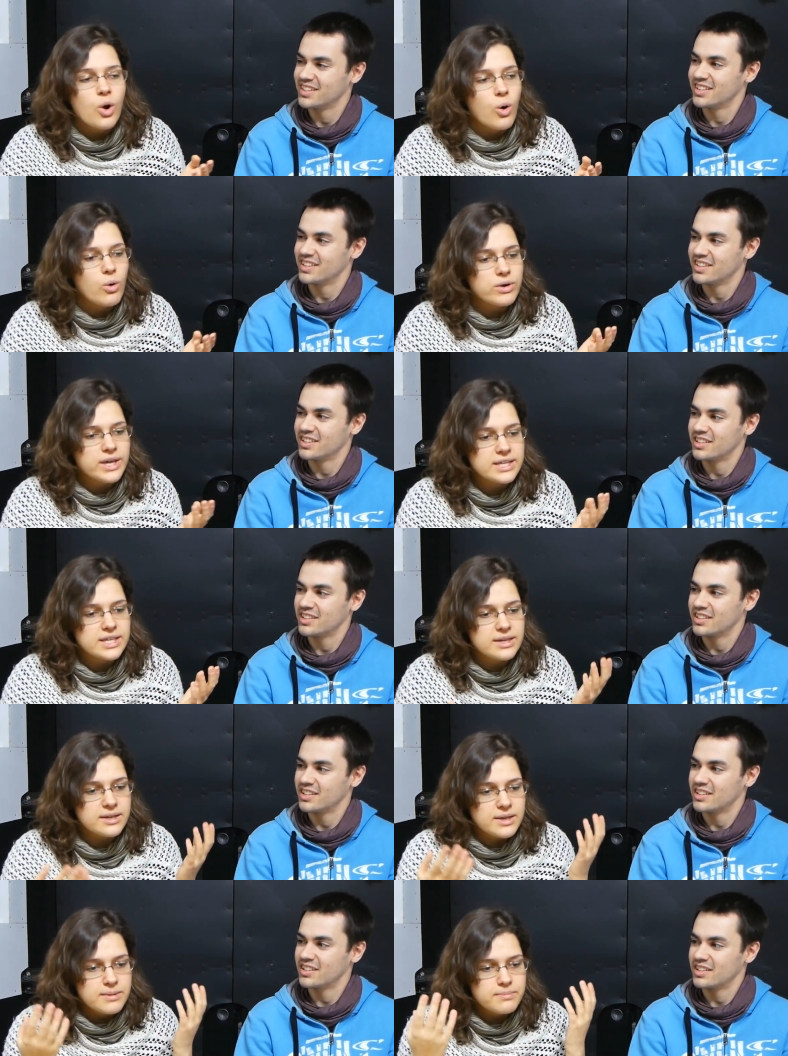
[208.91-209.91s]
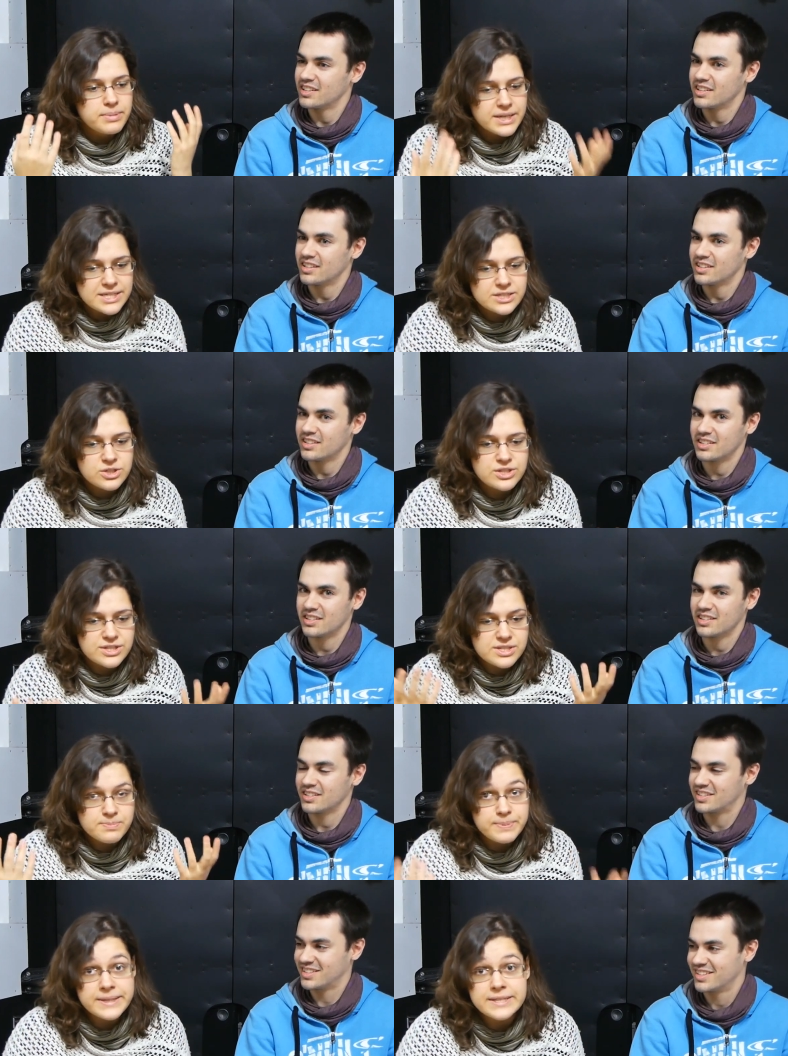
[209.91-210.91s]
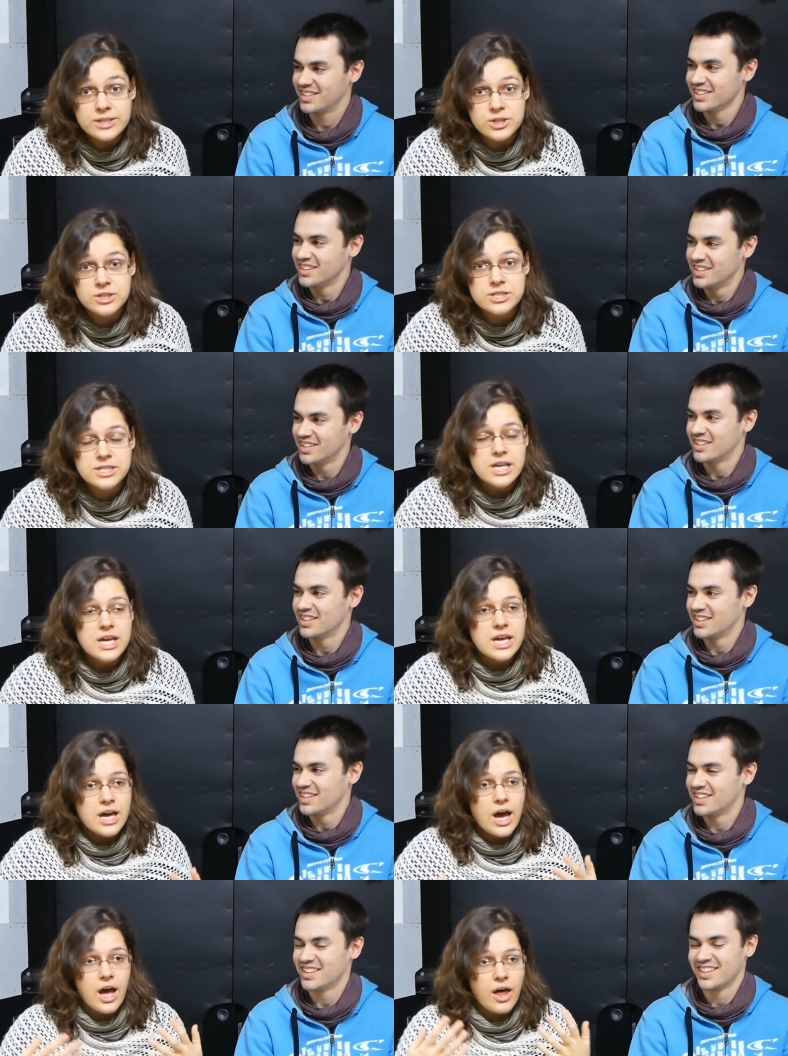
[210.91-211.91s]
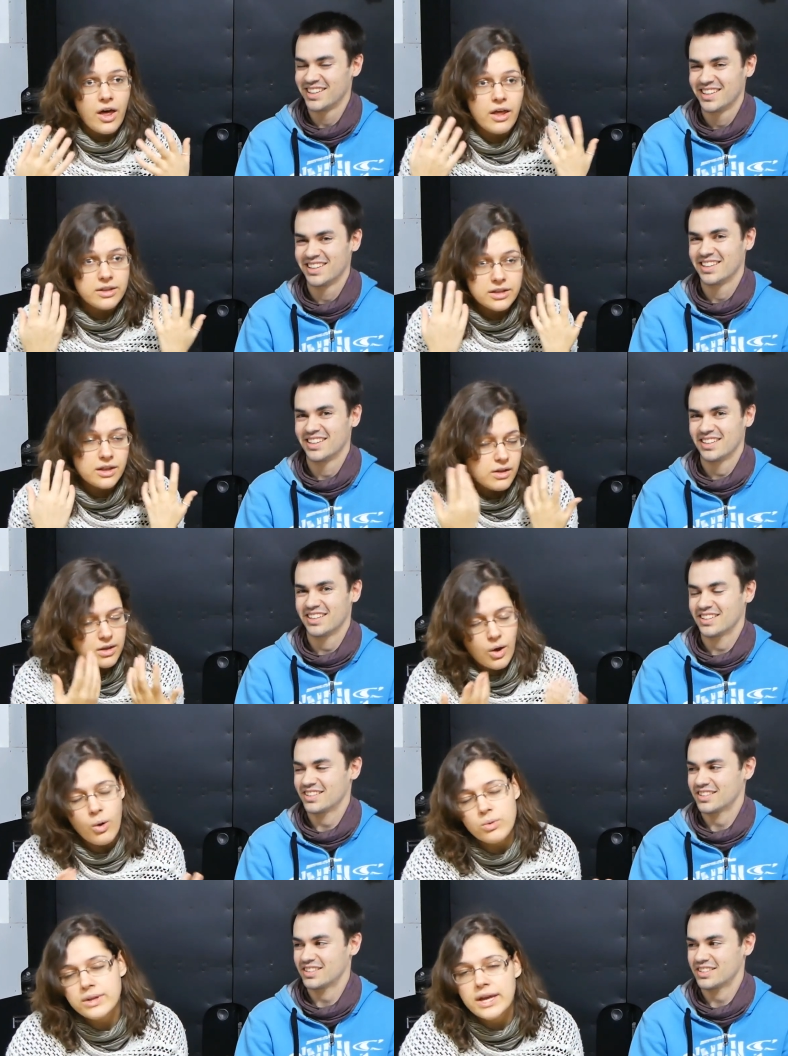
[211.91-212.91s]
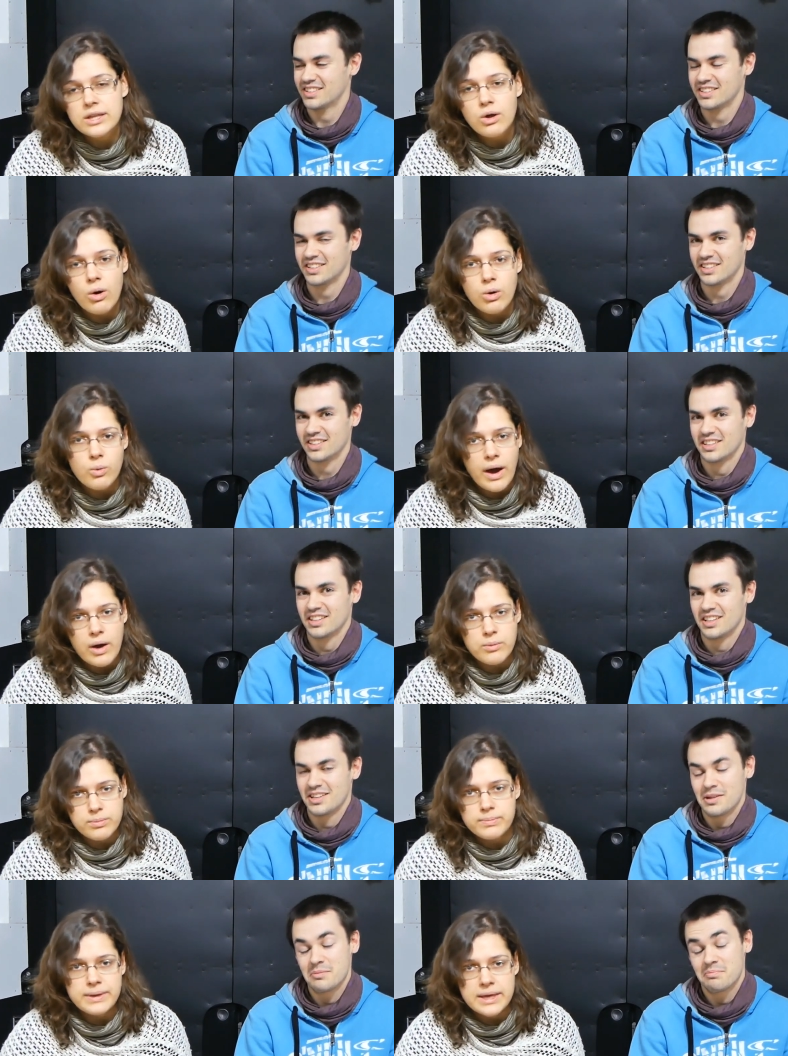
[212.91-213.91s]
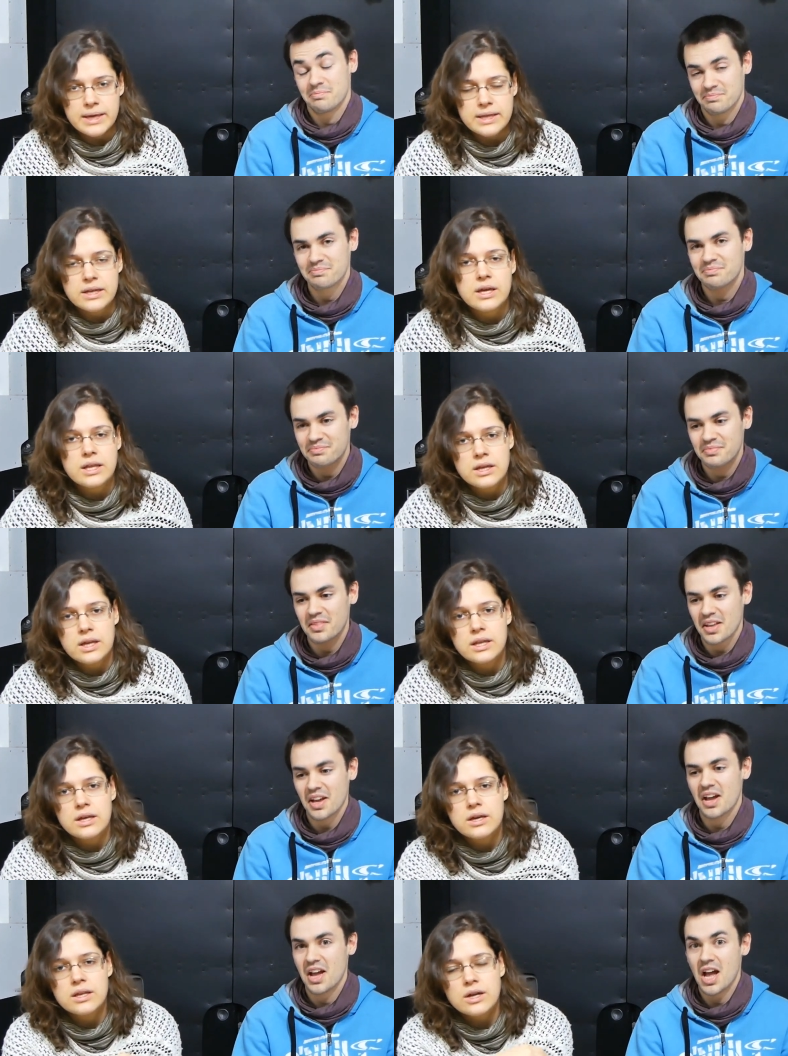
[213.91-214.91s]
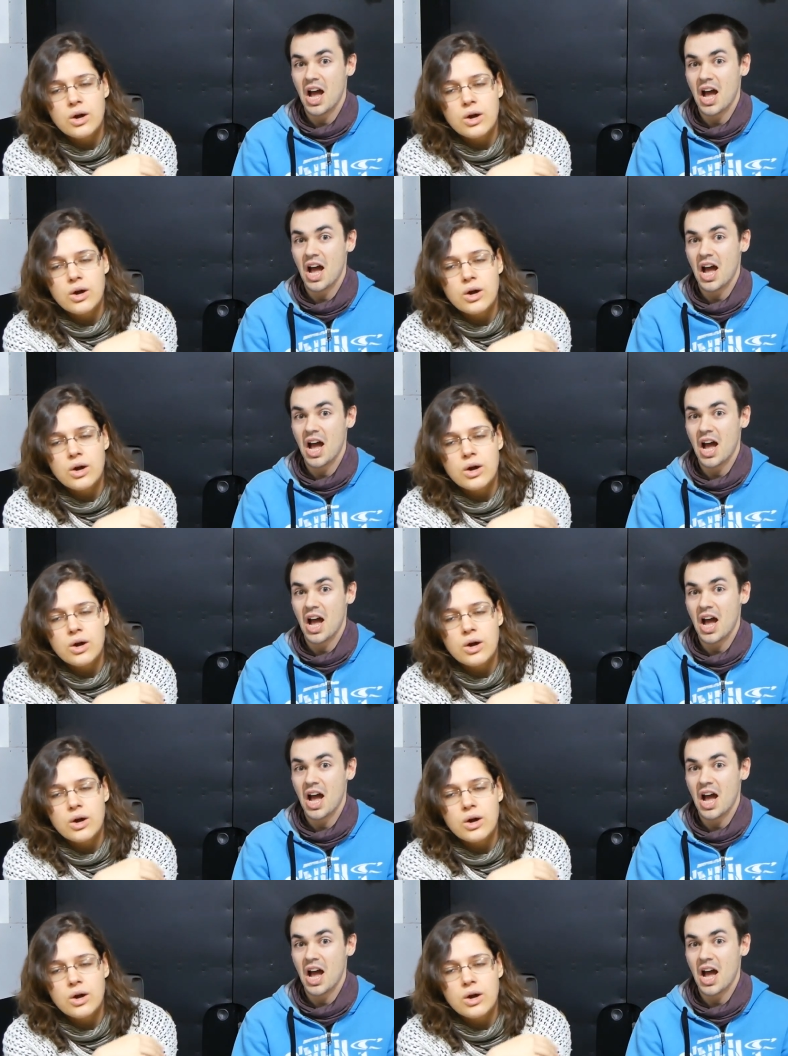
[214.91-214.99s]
Speaker 1: or getting blisters and splinters the whole day long while being in a, in a, in a, in